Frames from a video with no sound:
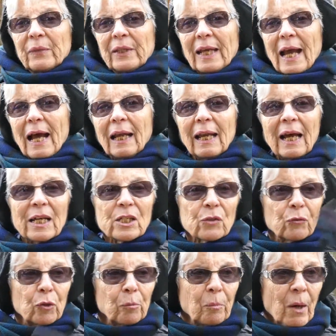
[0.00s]
the Allies
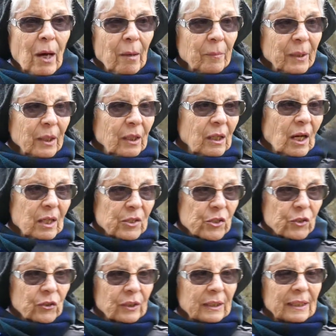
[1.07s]
were bombing
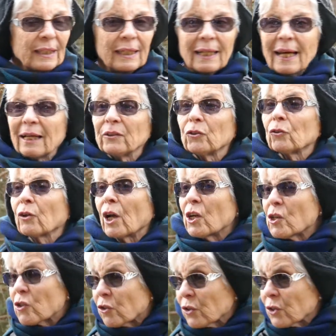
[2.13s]
constantly, and the
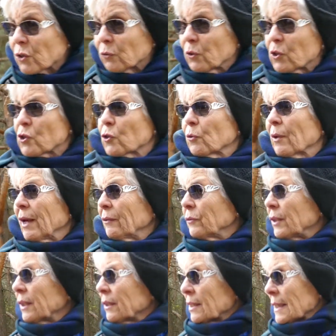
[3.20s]
Russians were
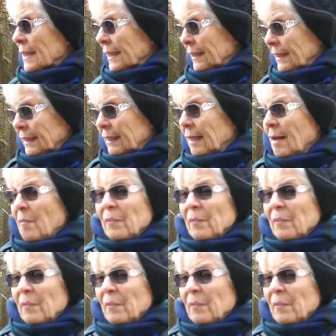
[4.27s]
surrounding the city.